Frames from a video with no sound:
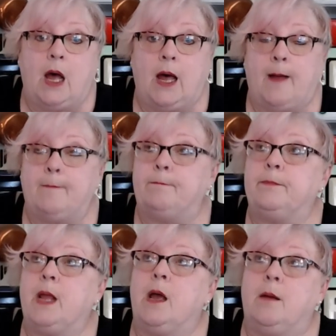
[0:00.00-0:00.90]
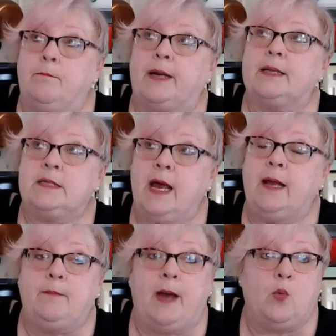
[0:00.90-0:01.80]
But a
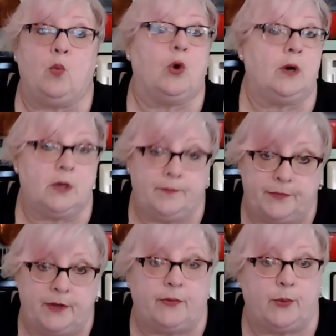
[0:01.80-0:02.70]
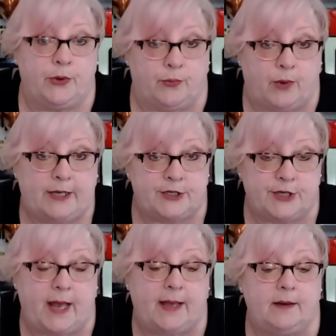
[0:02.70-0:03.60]
10 might work if it were the right
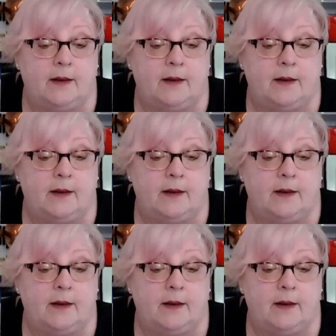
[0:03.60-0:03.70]
shade.